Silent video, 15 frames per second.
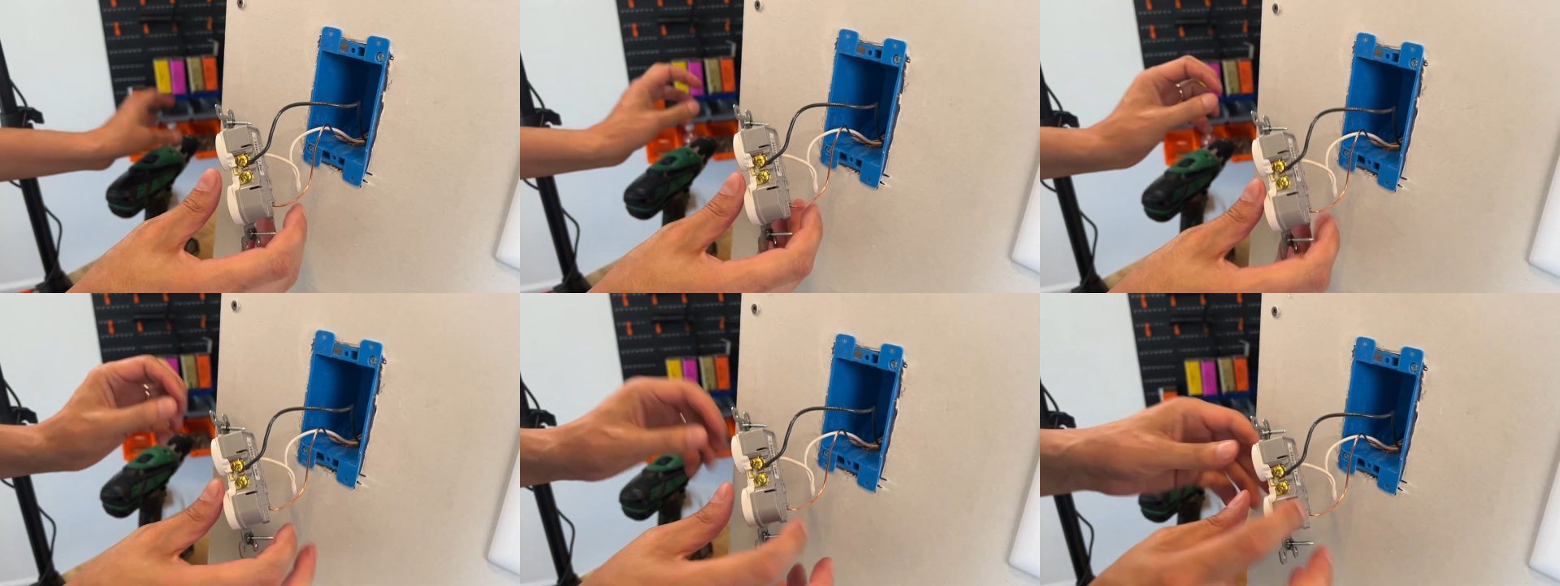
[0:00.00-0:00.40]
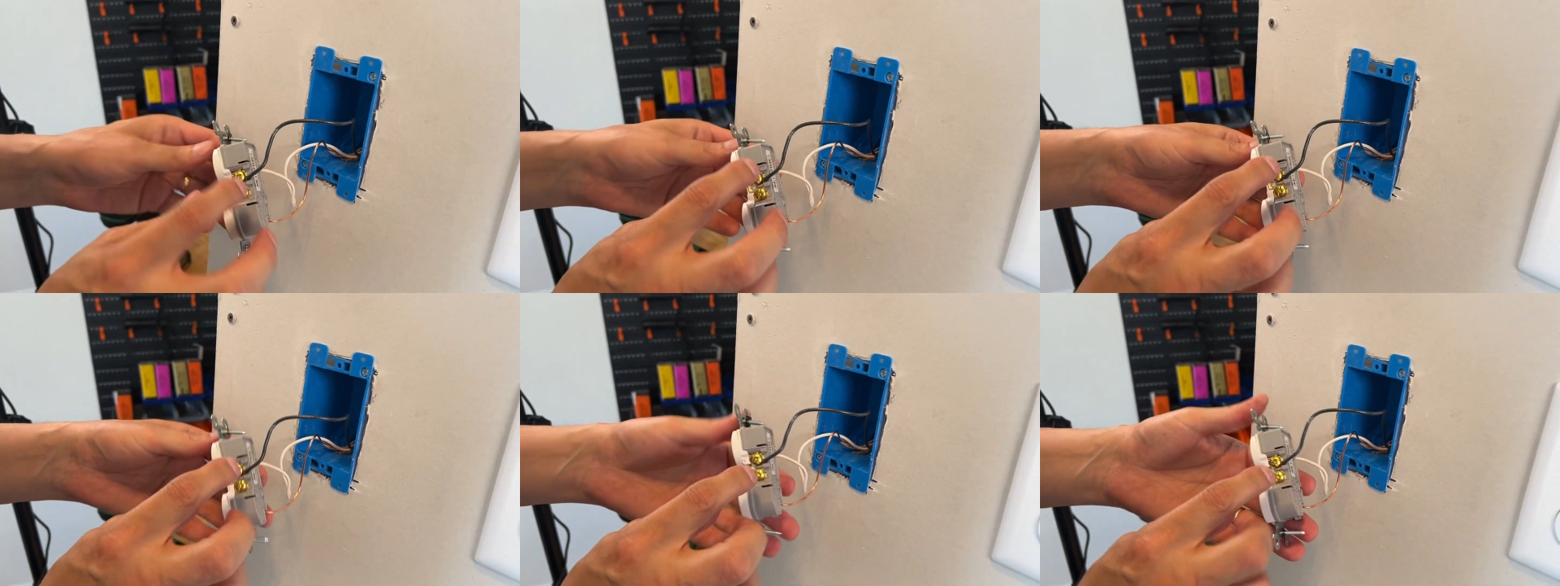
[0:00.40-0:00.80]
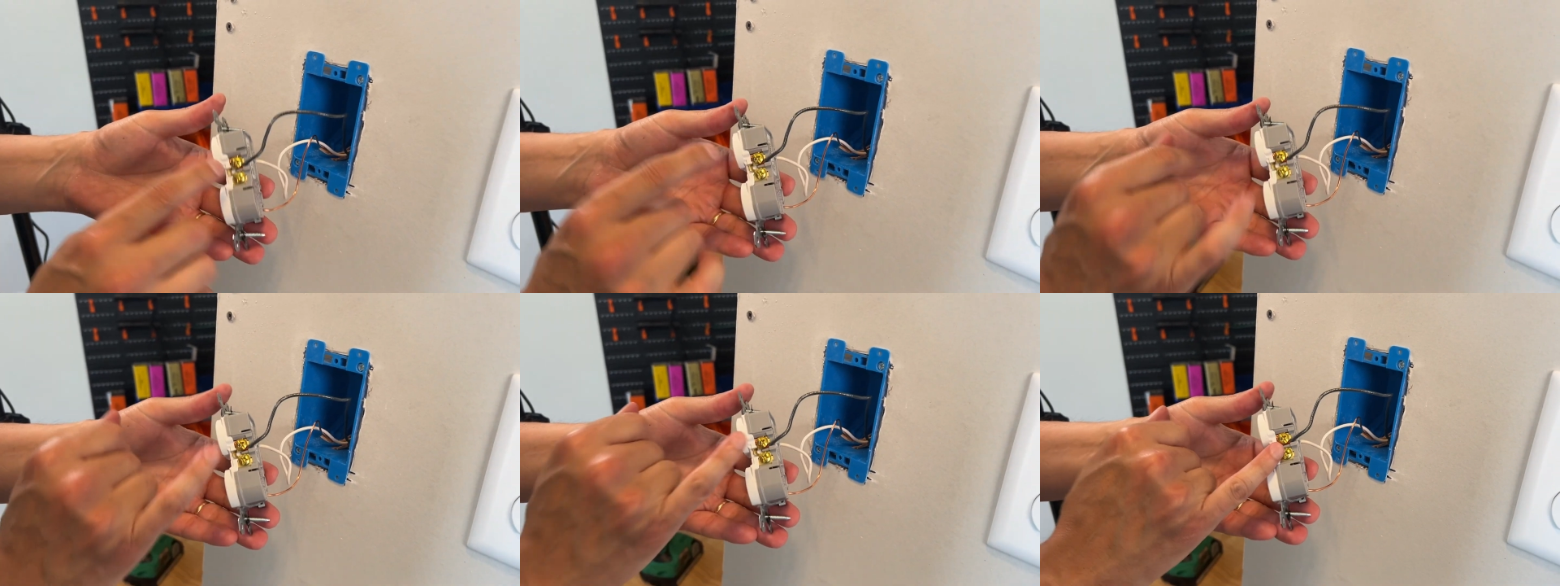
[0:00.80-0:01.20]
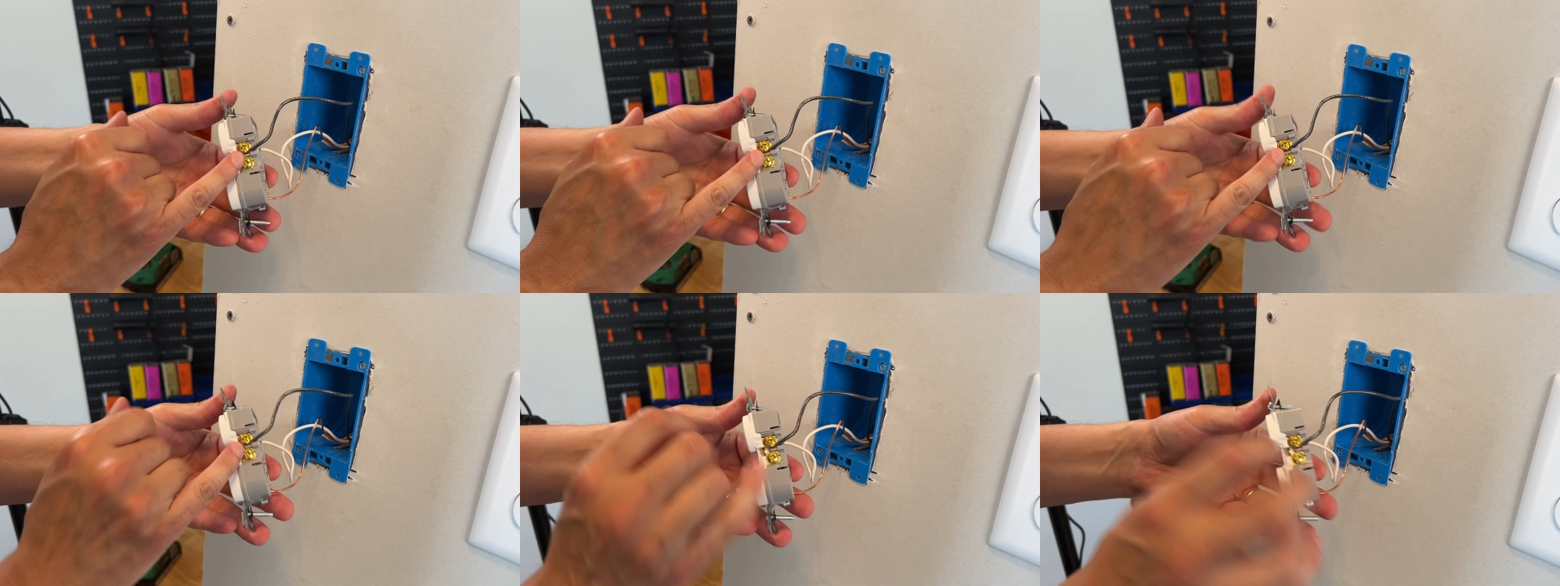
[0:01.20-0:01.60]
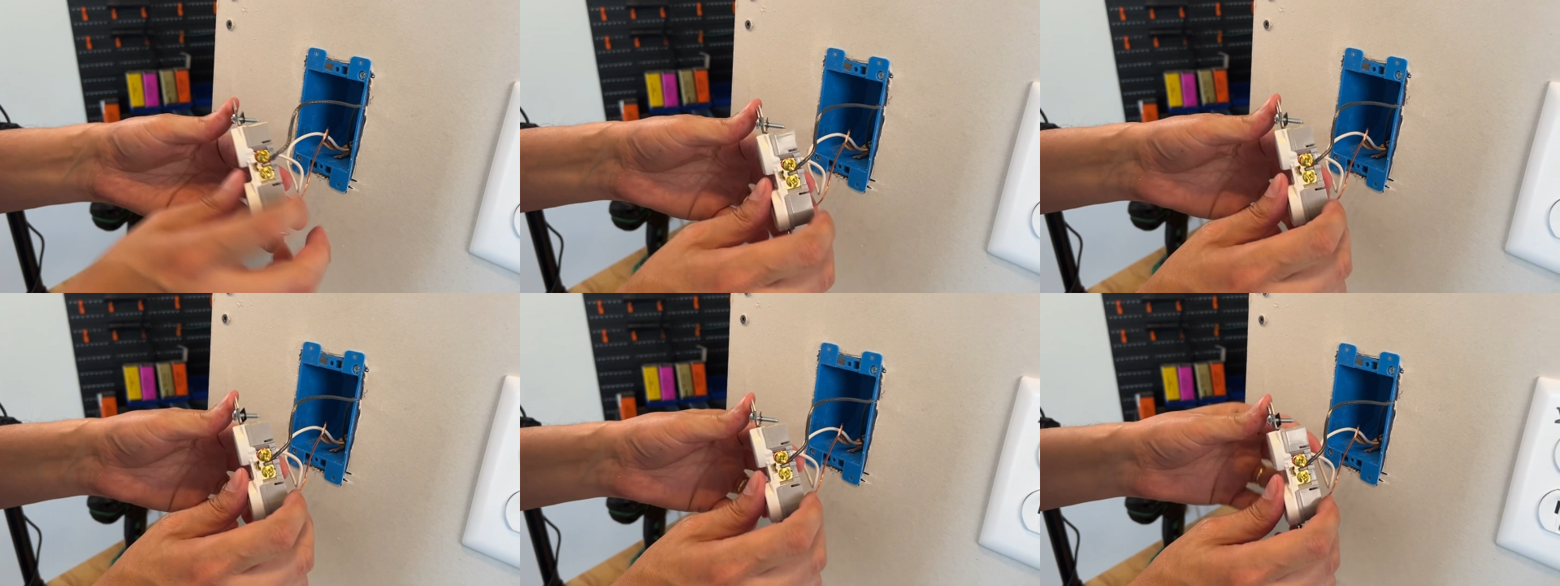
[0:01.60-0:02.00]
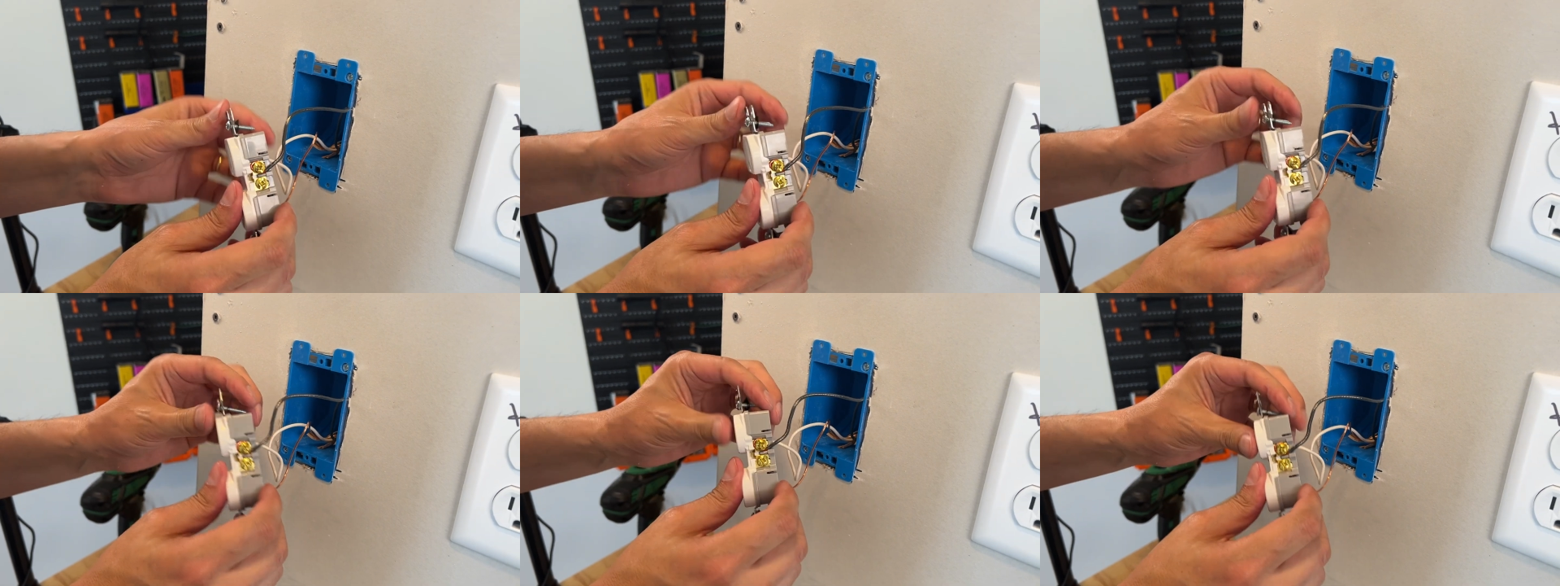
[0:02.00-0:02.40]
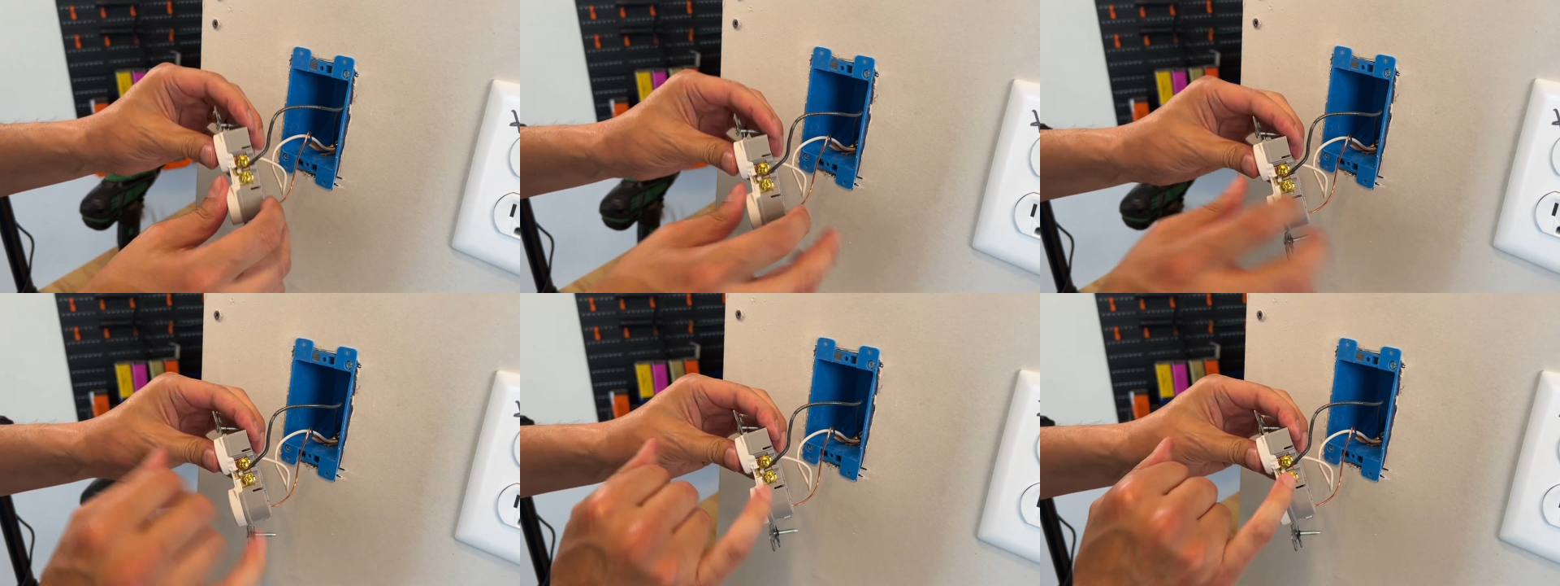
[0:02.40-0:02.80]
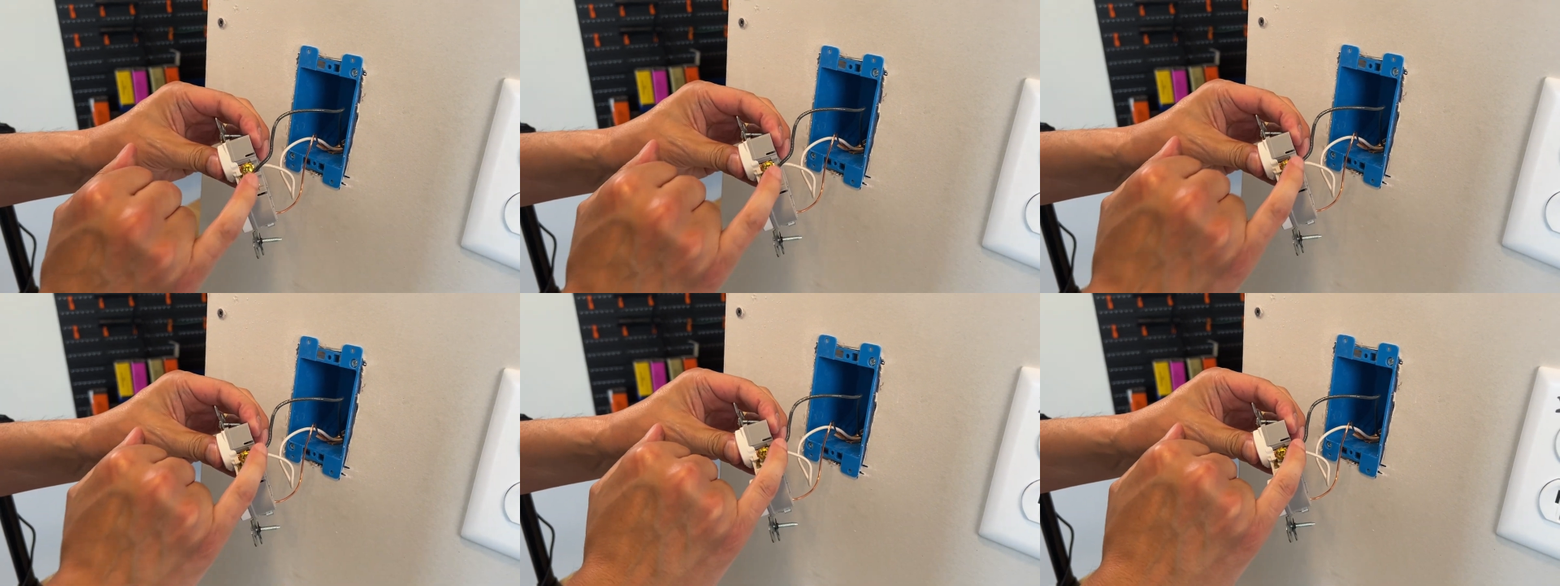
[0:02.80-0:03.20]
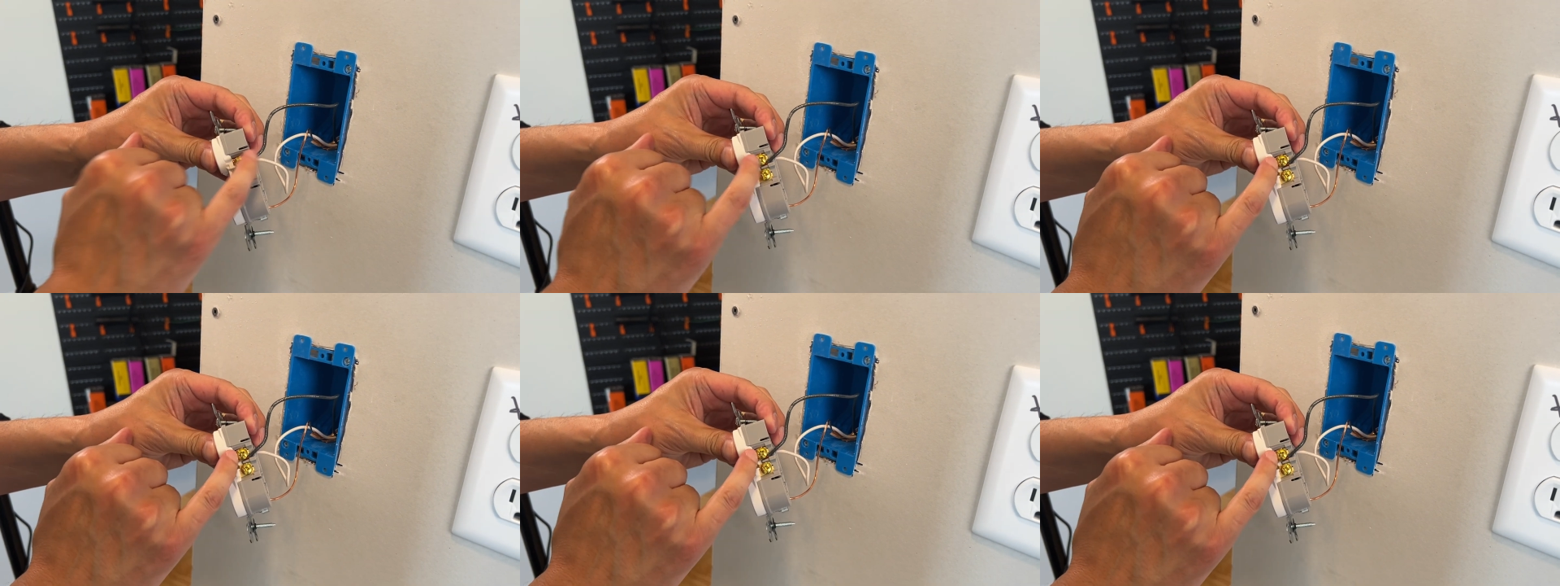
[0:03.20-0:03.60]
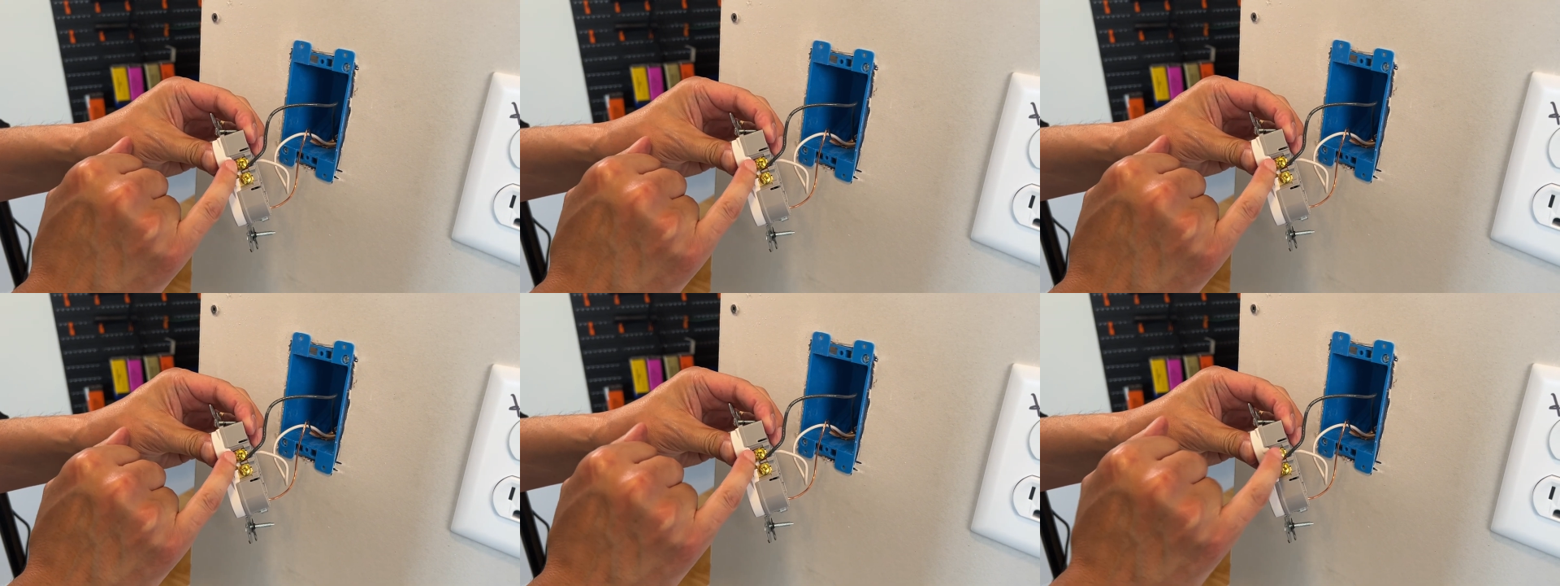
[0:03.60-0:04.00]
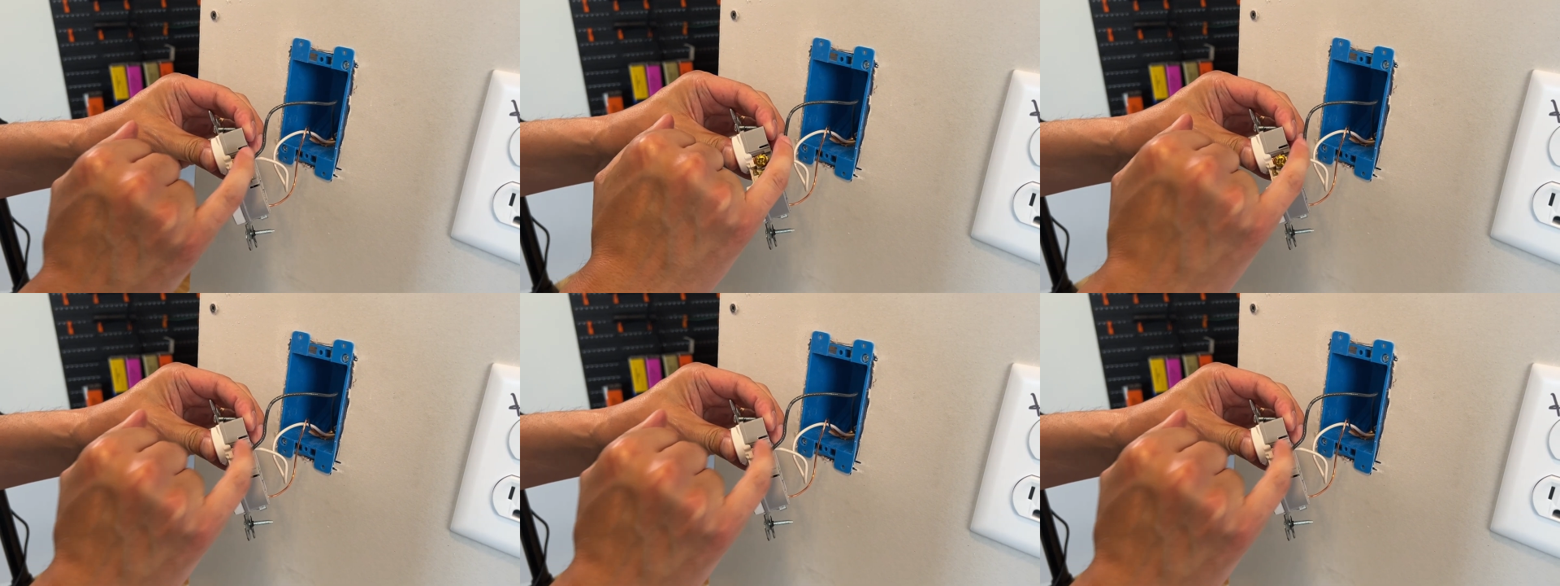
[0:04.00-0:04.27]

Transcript: Nobody's mouth can be seen.